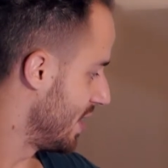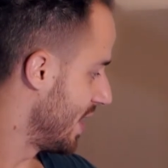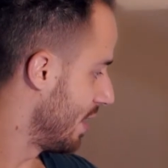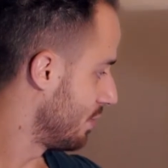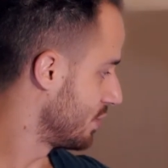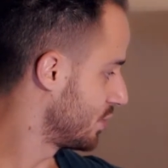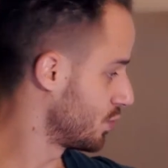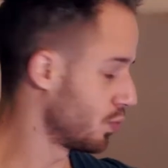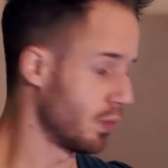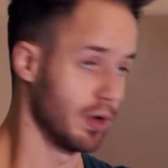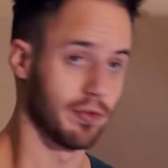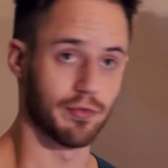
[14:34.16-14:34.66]

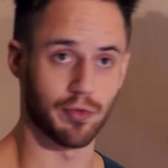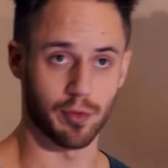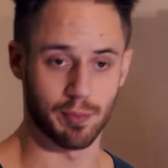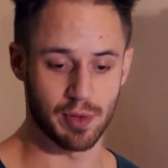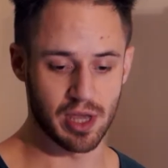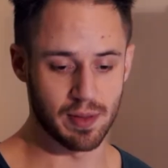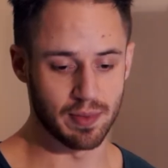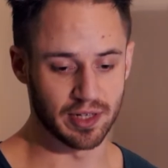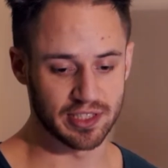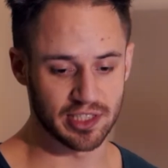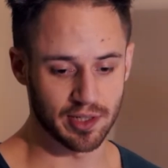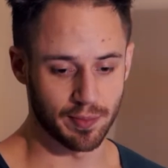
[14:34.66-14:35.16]
was one for me,
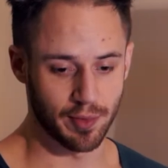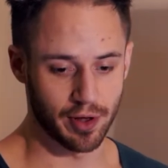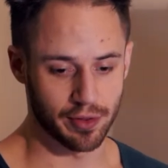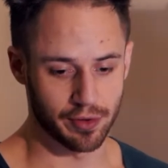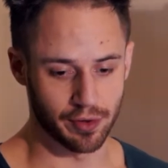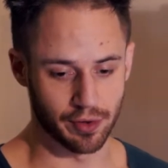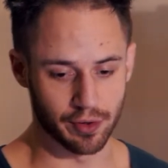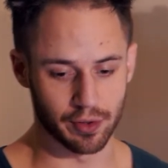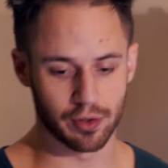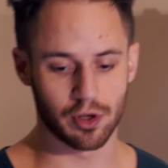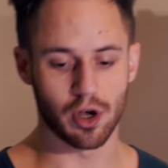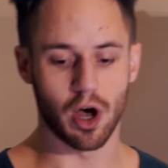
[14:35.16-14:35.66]
but some
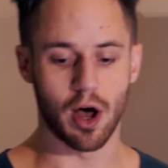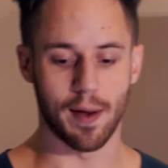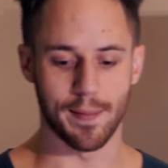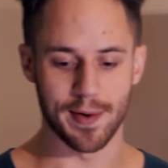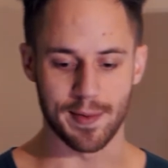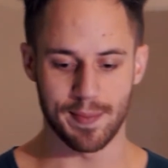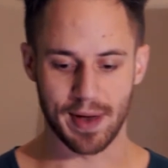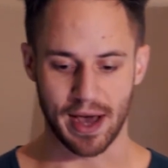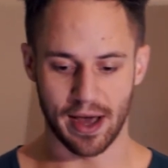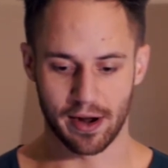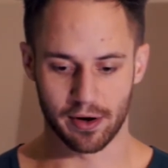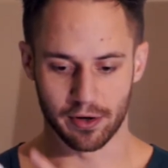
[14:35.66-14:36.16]
other common
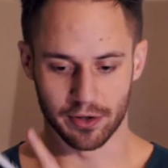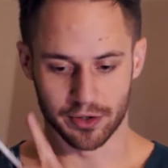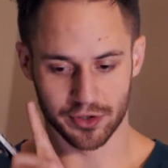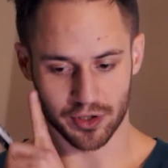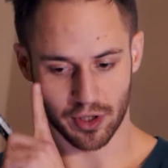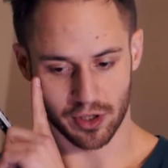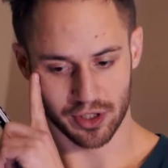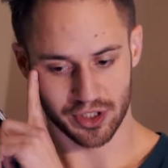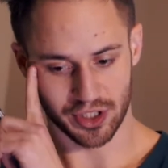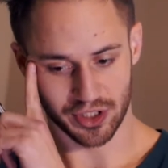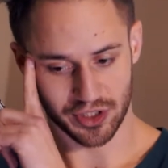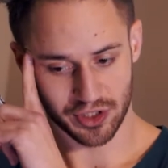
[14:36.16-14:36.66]
patterns
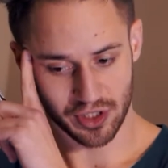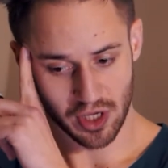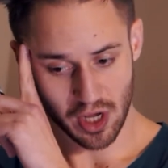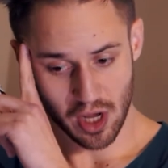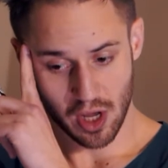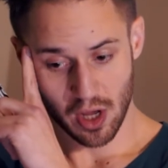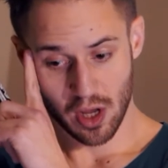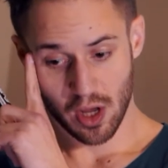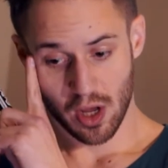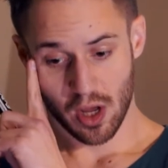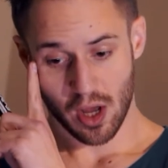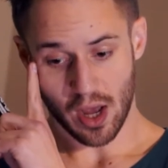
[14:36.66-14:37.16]
are just
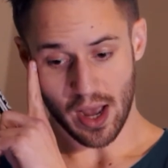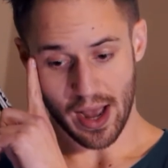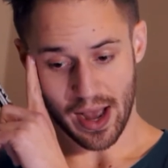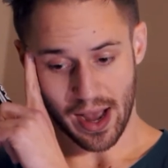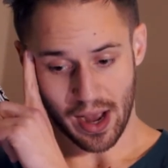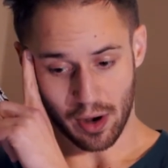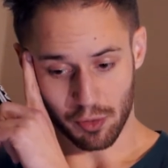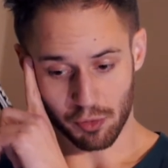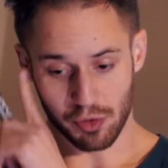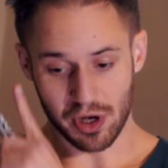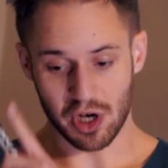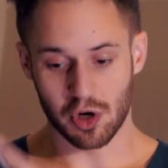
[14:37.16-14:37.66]

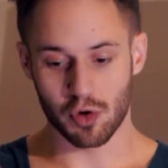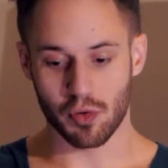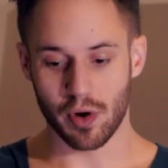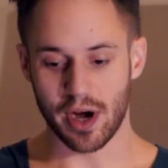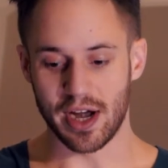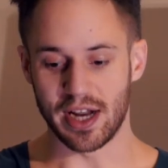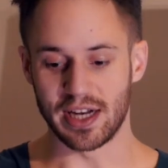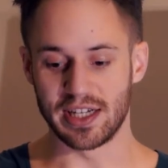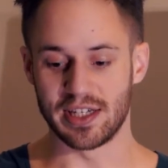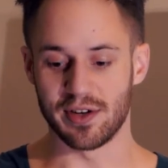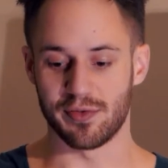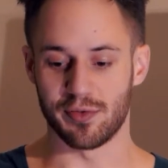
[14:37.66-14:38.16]

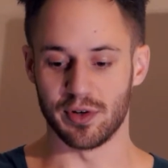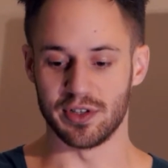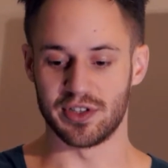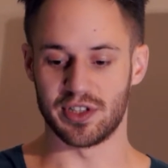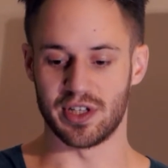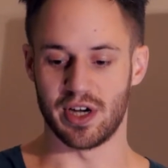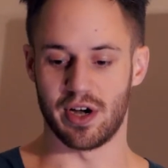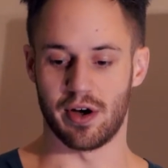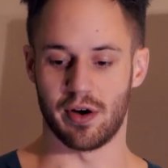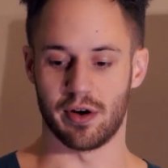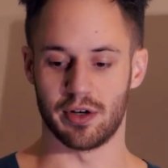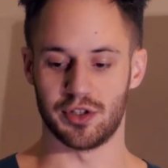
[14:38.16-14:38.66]
recreating different
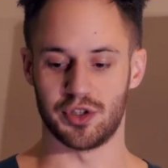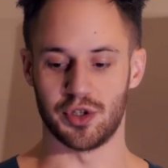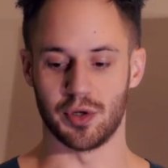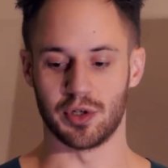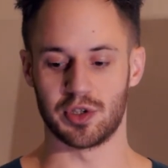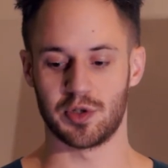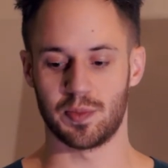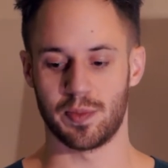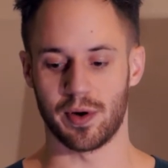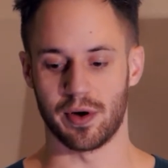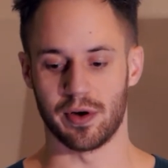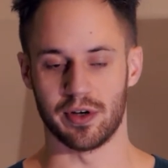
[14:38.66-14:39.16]
scenarios you
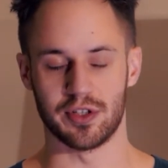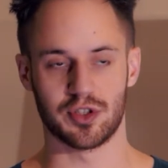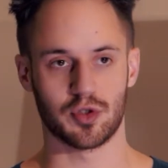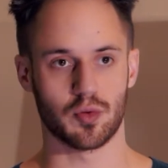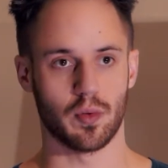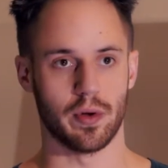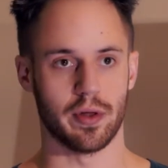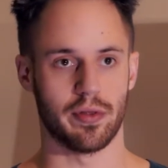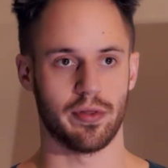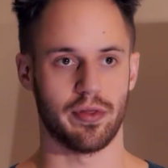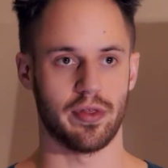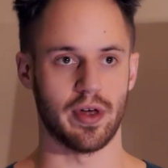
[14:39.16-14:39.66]
experienced
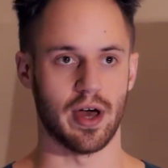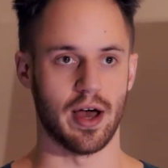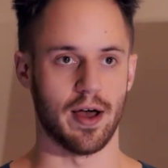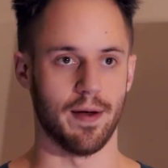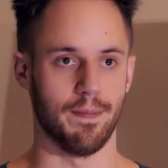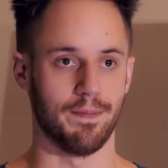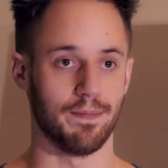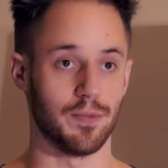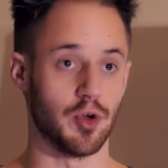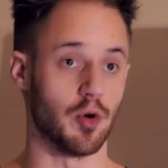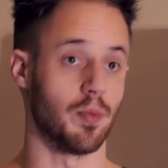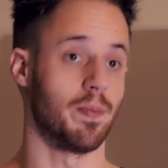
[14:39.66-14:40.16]
with
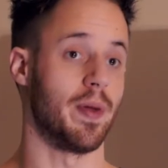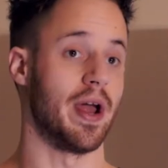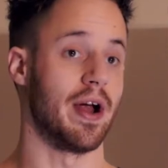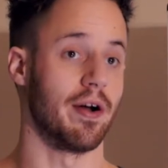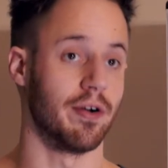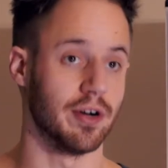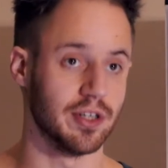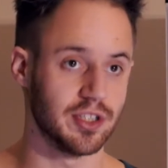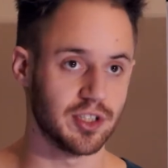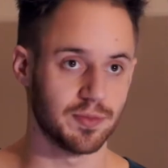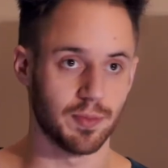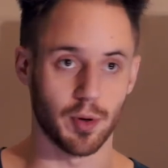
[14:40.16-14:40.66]
your
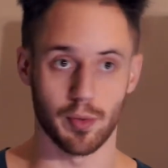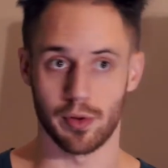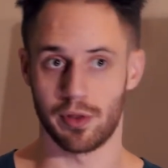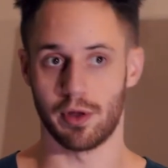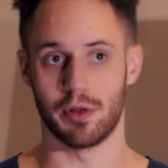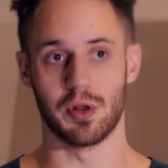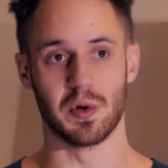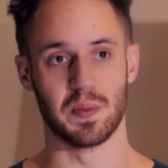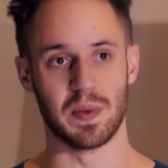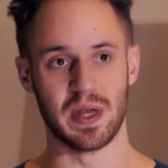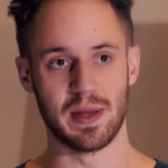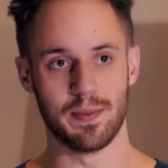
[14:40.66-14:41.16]
parents, but with
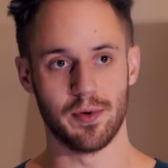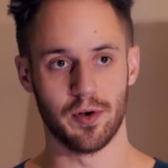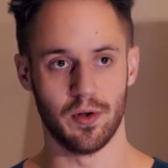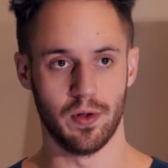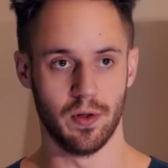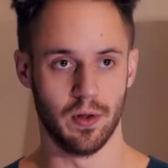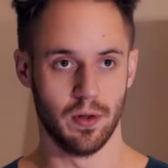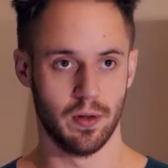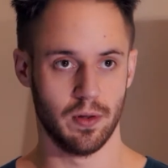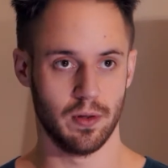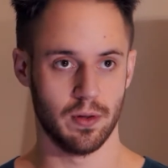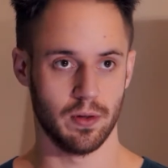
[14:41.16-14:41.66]
other people.
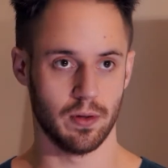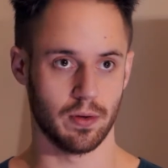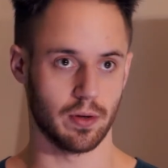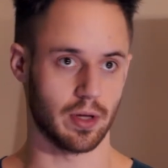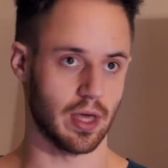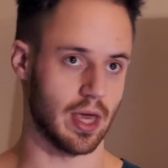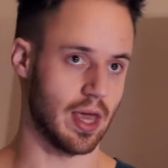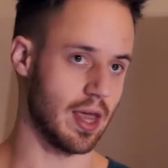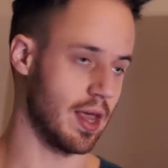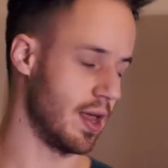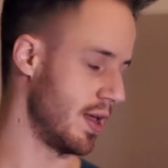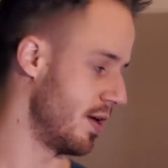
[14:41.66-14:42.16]

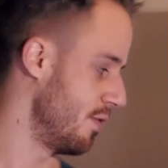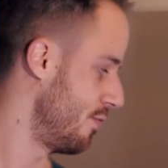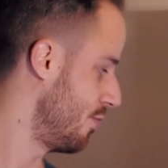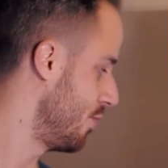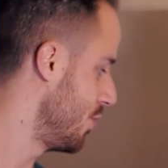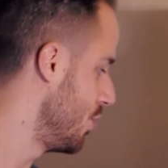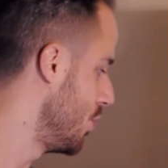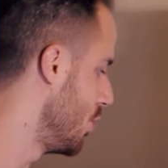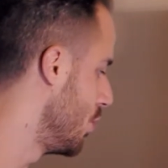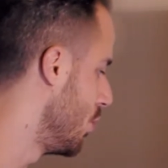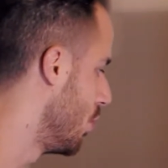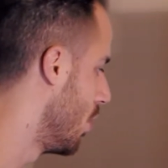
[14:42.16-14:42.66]
Okay, if
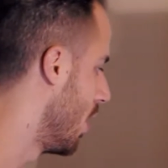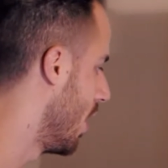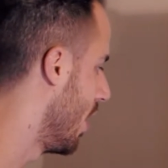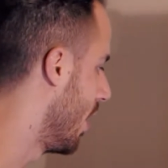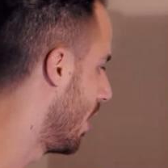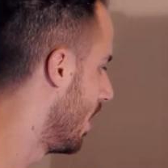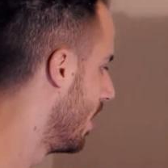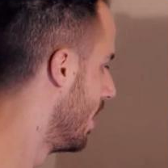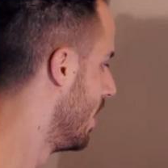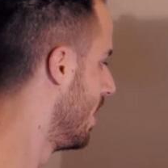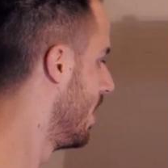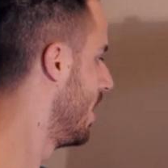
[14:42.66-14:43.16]
you
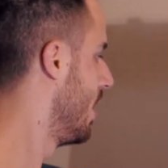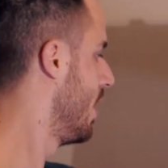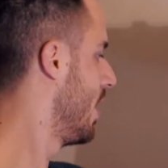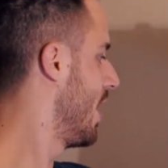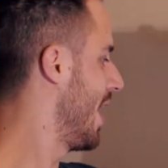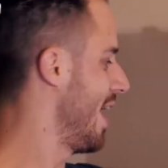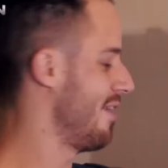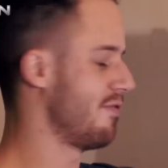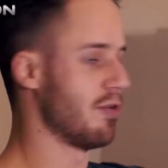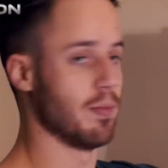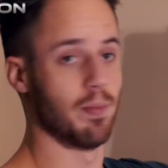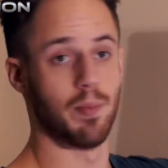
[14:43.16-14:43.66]

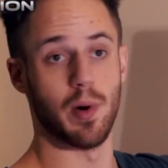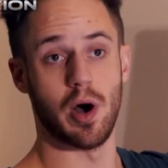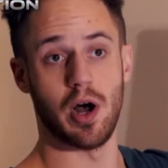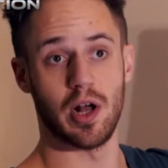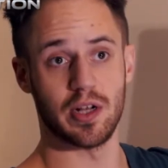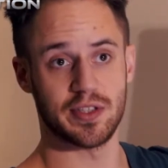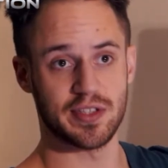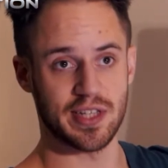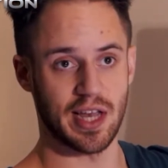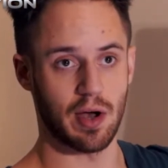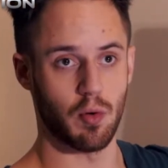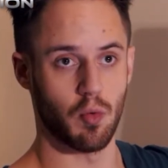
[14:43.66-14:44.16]
have a
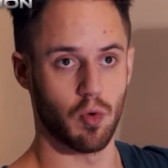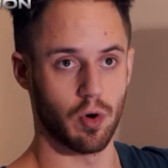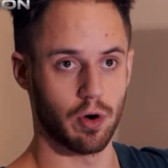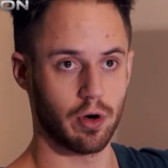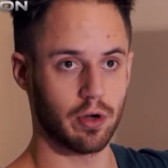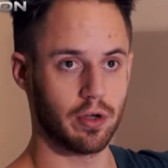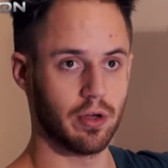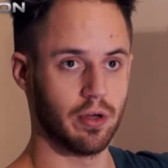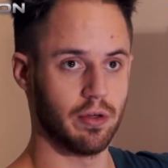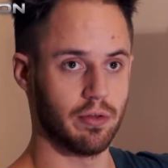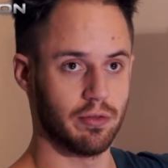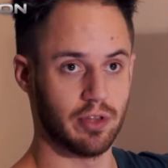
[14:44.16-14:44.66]
boss at
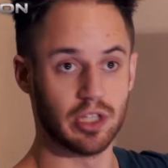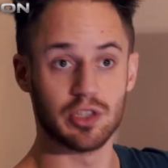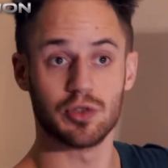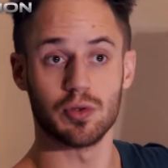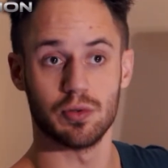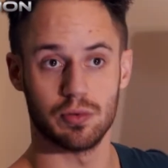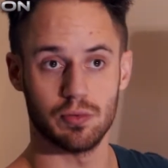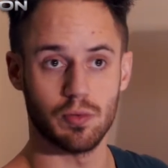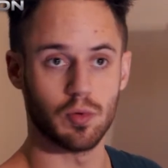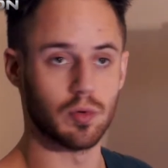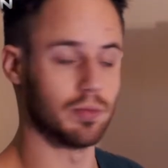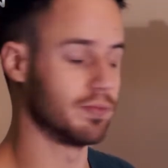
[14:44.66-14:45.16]
work, this
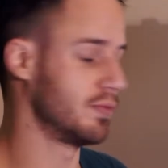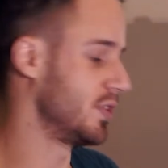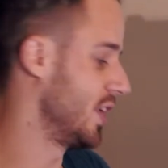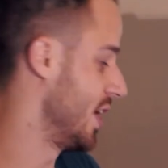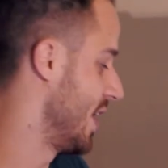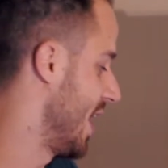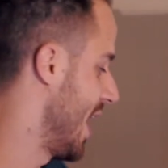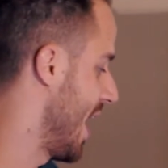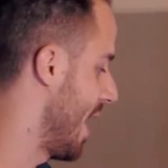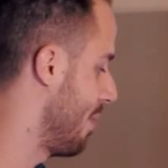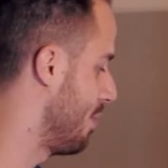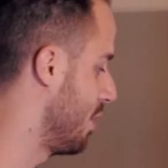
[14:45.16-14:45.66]
will tend to
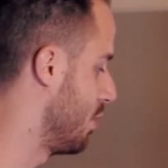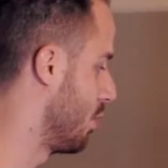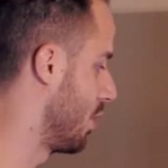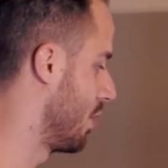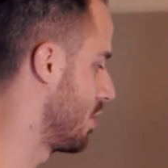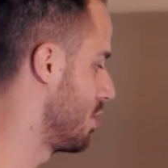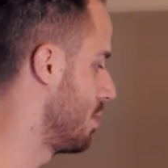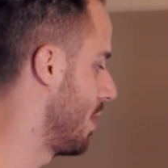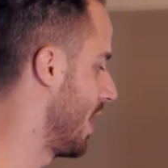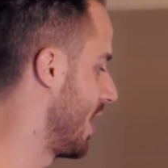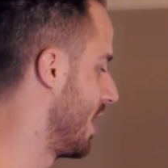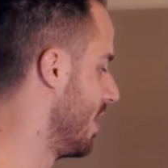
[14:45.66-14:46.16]
happen where you
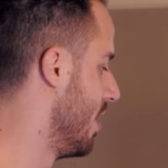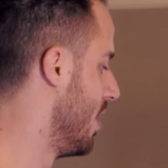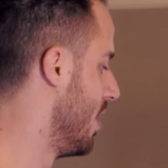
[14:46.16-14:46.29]
might